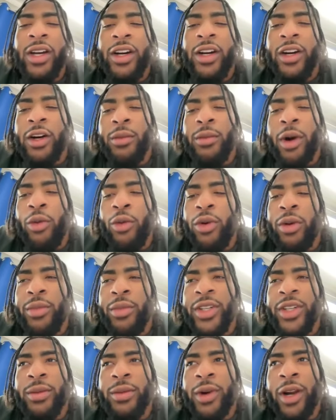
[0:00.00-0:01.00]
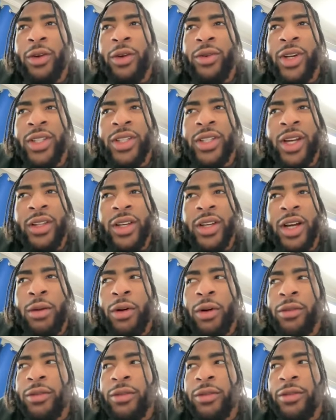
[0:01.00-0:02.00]
um i want to be somebody who doesn't have to come
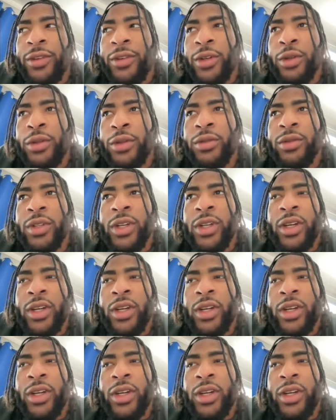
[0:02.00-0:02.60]
off the field